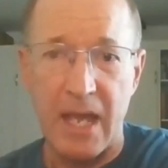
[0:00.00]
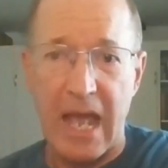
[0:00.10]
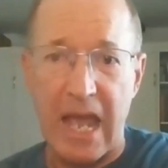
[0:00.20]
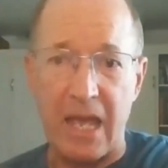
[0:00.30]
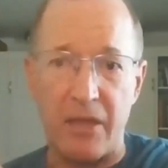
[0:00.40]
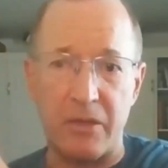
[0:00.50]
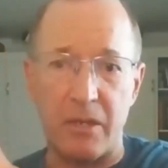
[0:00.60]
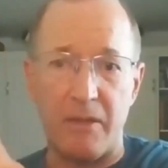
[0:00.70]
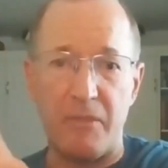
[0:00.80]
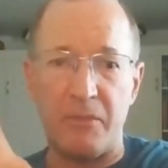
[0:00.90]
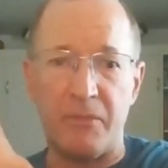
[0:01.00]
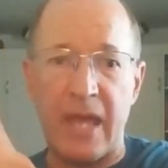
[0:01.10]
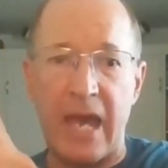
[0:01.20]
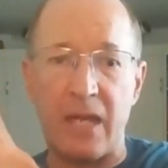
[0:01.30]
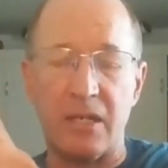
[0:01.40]
And
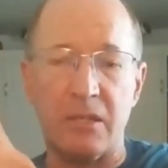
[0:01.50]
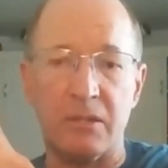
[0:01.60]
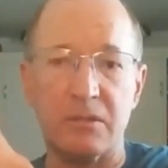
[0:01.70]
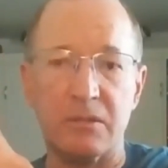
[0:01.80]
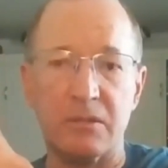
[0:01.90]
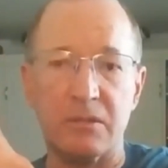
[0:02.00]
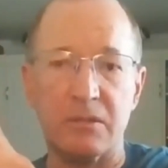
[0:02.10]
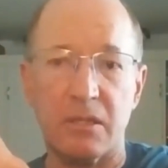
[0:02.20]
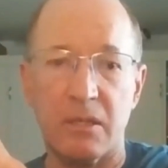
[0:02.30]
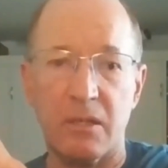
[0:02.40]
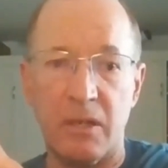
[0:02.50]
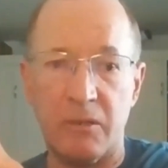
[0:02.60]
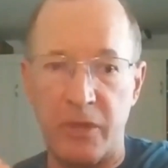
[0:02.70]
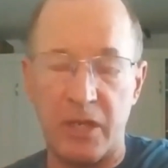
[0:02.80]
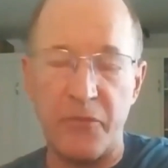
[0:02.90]
that is
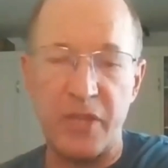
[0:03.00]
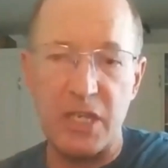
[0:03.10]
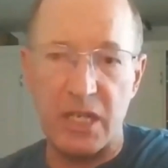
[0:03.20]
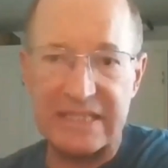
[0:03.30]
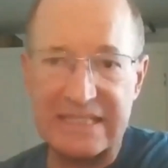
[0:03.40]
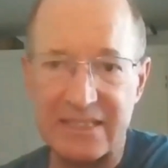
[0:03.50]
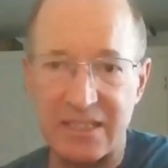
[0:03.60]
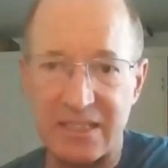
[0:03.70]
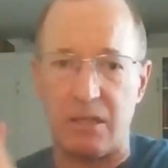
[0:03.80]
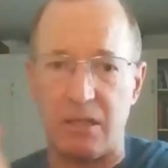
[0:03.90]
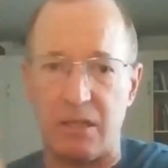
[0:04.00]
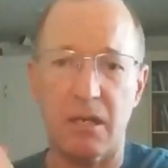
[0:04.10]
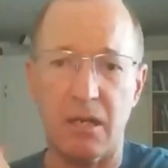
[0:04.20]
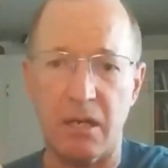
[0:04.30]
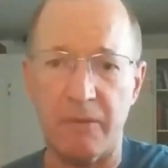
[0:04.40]
the extent
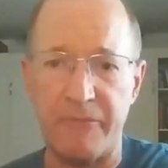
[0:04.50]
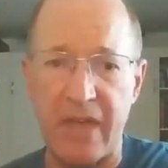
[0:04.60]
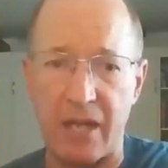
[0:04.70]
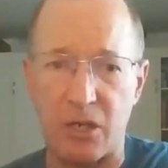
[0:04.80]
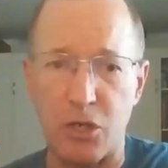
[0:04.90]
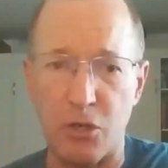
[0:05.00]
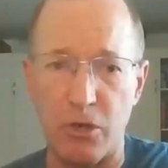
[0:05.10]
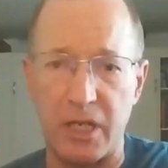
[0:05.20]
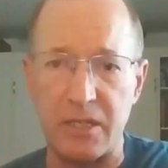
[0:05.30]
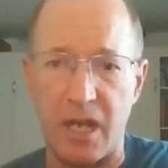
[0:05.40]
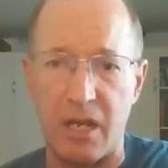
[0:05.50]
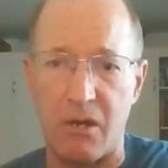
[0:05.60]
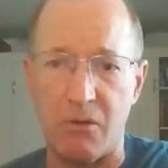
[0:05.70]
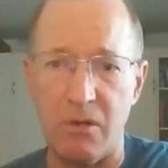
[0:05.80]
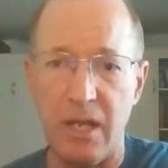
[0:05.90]
of that occurring
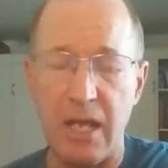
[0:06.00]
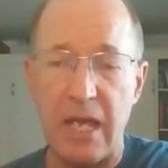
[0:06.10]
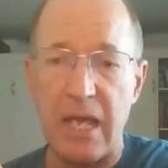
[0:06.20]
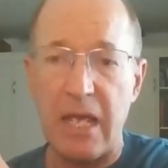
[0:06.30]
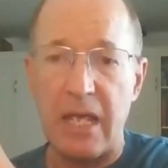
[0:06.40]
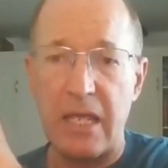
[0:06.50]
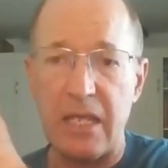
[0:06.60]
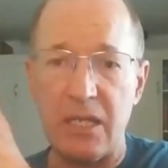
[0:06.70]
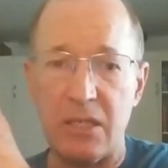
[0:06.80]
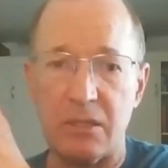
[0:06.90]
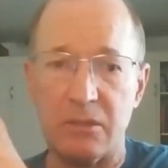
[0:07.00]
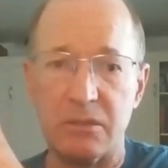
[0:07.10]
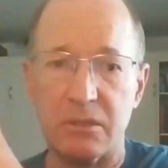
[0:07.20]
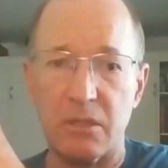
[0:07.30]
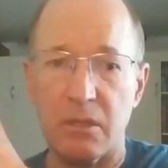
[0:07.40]
now is
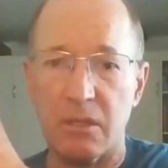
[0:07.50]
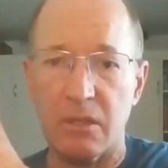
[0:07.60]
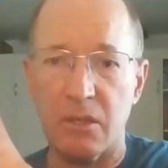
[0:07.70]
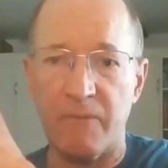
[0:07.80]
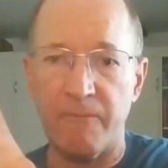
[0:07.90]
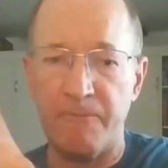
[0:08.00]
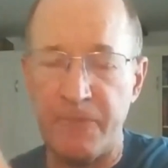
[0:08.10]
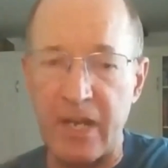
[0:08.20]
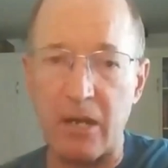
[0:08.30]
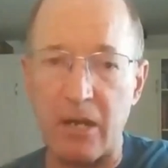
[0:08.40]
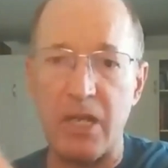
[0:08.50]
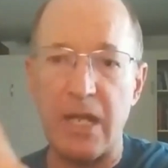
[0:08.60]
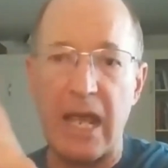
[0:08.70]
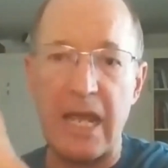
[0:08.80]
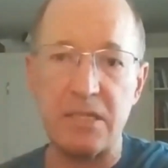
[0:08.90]
very
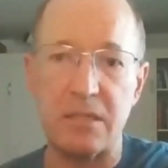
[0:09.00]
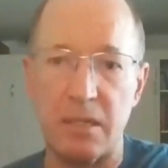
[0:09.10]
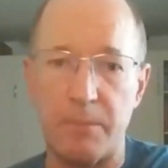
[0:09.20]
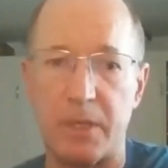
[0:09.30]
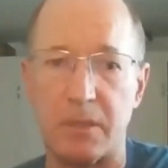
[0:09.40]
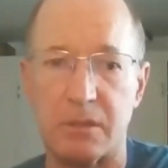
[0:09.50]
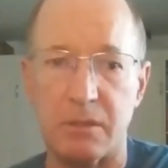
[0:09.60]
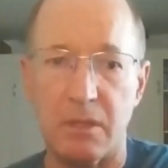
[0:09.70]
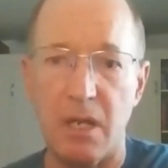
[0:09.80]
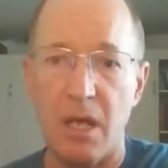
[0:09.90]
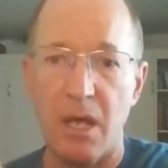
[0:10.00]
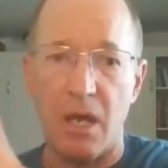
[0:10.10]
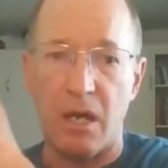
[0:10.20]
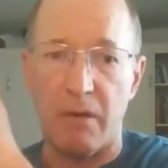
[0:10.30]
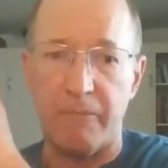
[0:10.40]
atypical
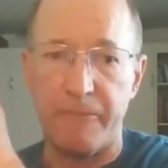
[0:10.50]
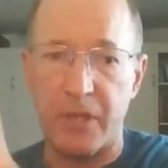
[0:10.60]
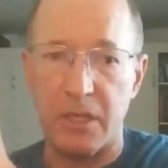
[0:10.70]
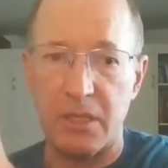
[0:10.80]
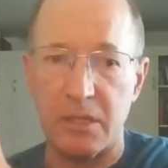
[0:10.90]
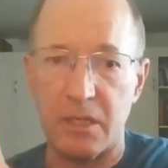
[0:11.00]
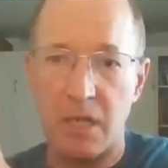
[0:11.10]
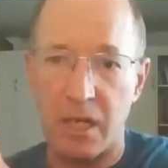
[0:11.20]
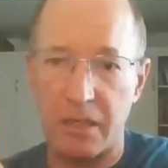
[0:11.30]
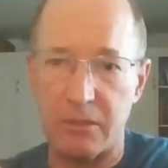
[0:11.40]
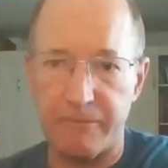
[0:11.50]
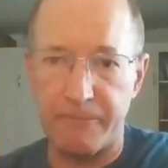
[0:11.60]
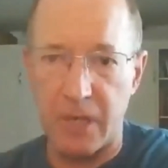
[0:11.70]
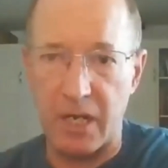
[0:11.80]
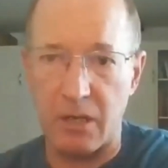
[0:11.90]
of the kind of
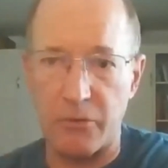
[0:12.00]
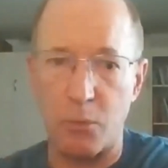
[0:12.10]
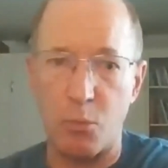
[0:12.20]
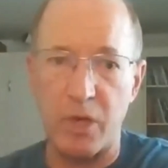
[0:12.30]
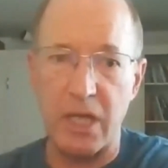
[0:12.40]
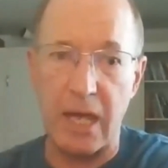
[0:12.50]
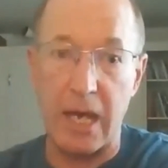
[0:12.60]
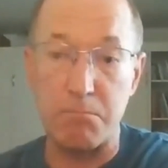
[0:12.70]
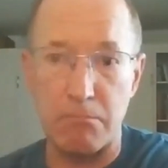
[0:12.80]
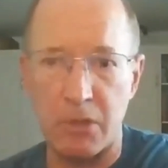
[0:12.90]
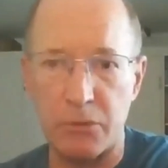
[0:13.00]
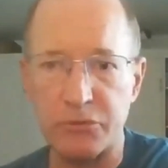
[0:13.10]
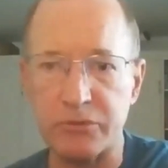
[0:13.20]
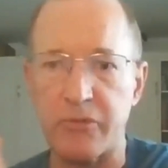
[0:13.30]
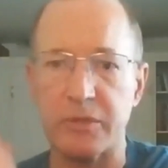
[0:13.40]
fire that we had most
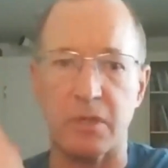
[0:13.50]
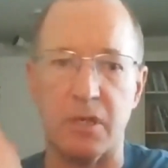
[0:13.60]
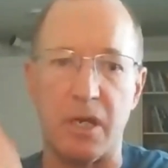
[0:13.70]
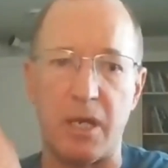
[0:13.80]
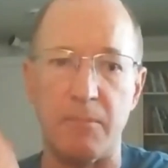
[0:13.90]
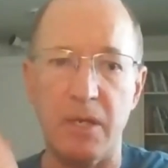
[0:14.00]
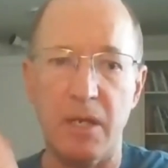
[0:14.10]
of the time